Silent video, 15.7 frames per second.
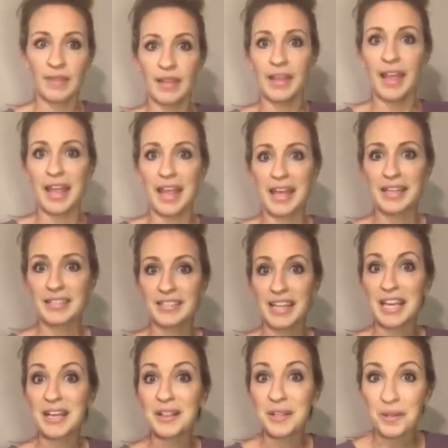and
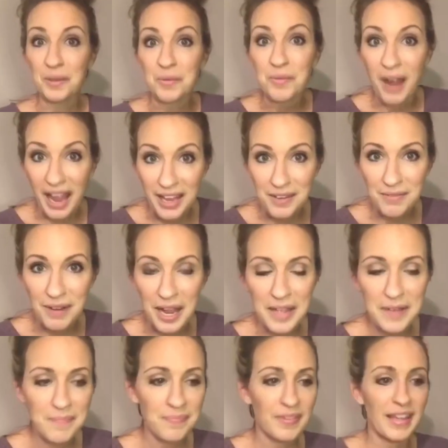take a little ride,
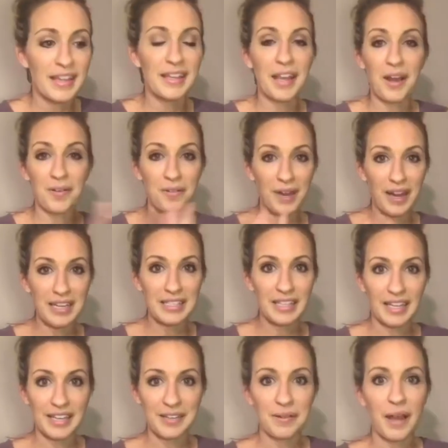right? Now,
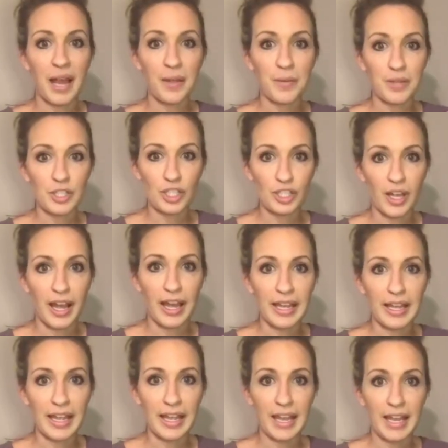granted, I was
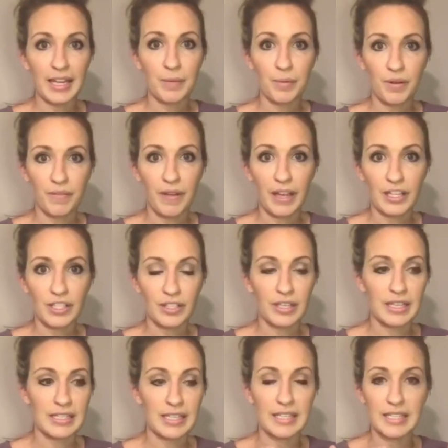shy and a
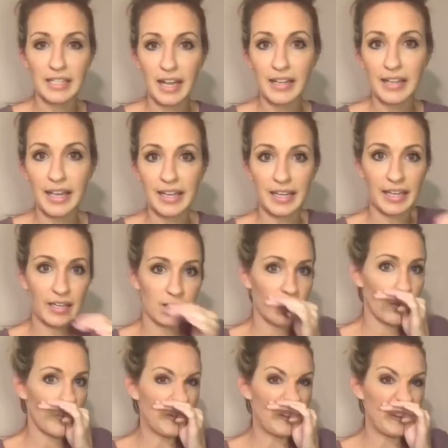perfectionist and did not like getting in
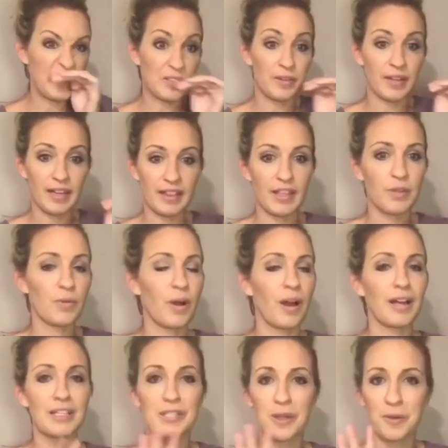trouble or doing anything
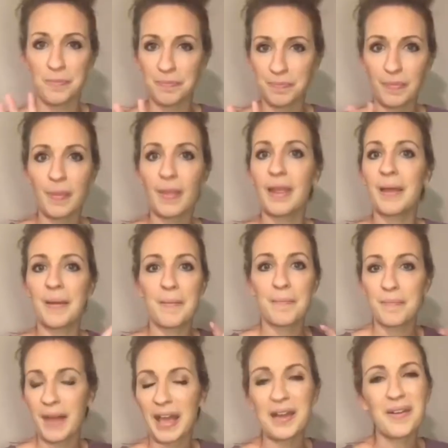wrong. So
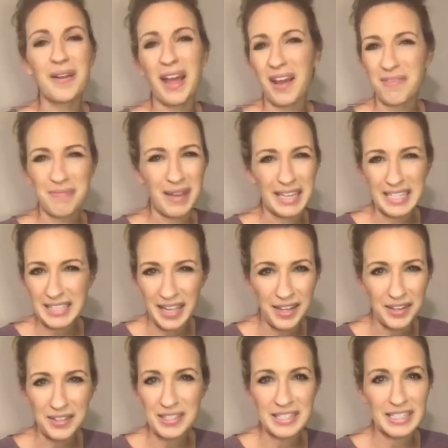I don't have many
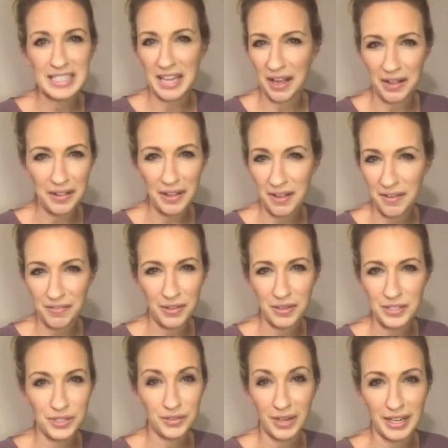tales to tell of
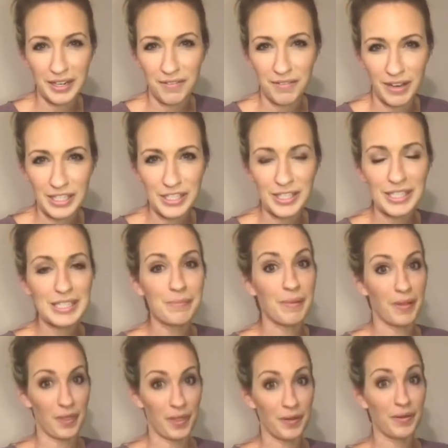those great adventures,
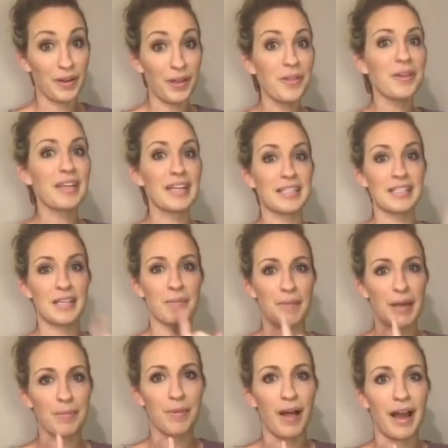but there were other kids on
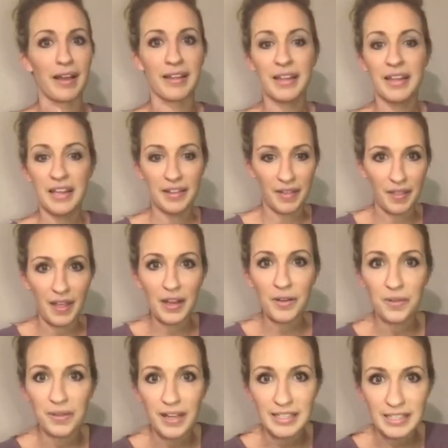my block that they'd
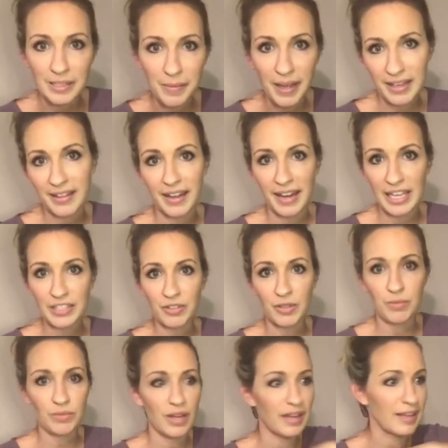hold on to the back of that ice
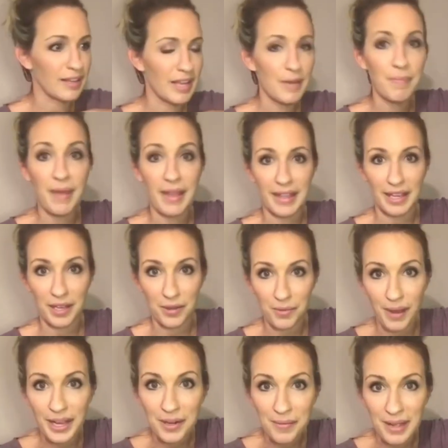cream truck and they'd make it
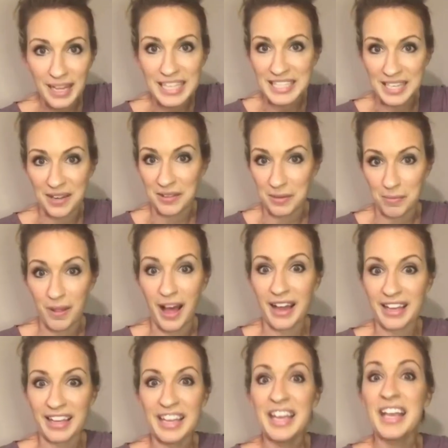quite a ways down the
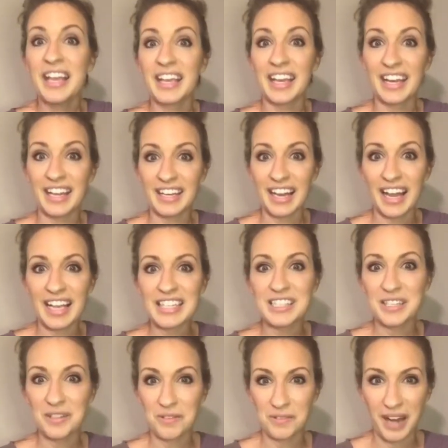block, getting a nice
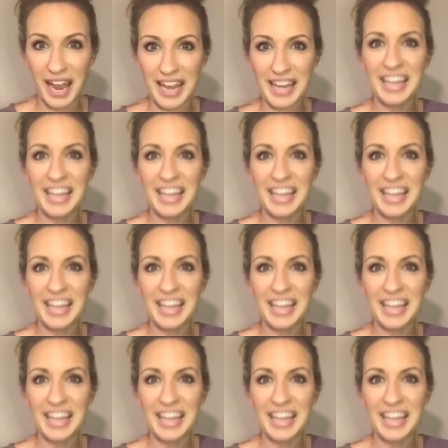little ride.